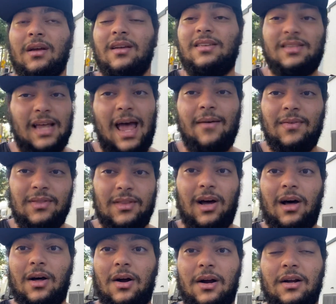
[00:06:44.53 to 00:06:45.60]

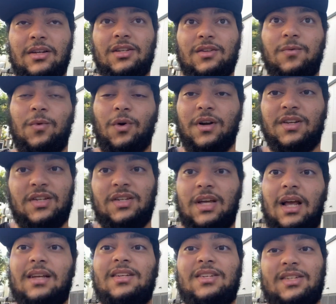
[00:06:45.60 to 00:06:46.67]
$7 for
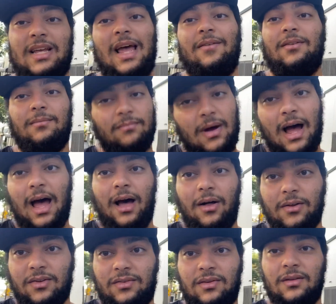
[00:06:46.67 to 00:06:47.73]
six, seven
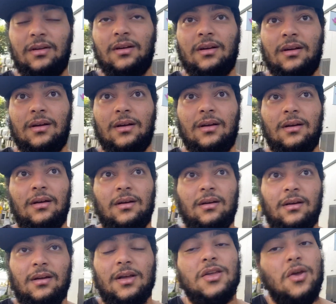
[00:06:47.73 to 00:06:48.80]
miles,
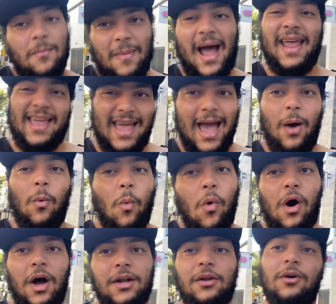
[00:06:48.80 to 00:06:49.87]
you might get
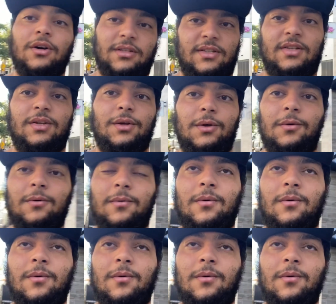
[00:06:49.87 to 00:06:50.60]
one or two.